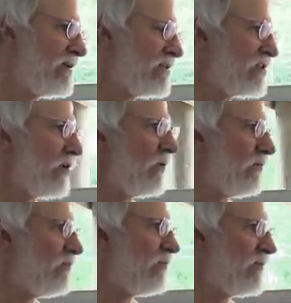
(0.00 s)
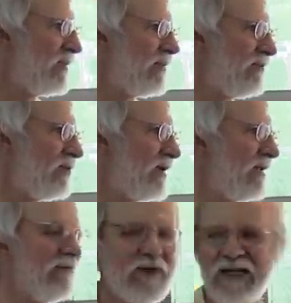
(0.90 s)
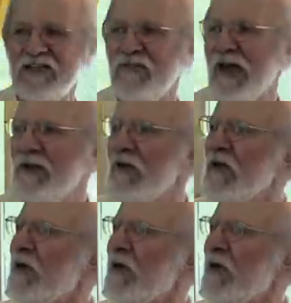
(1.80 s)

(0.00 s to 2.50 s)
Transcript: So you get lots of value.